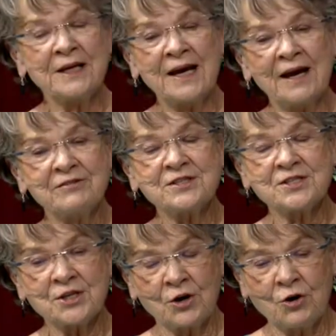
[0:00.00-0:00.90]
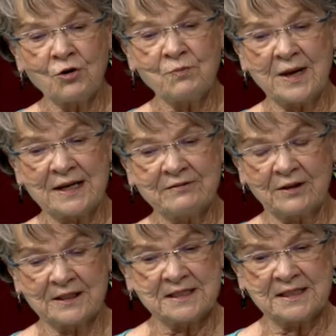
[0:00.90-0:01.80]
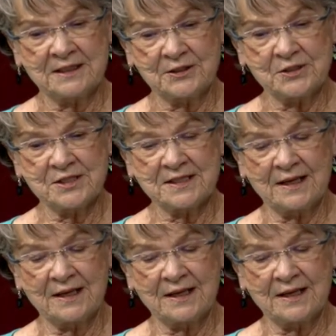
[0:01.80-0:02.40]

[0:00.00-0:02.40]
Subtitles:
have so many volunteers,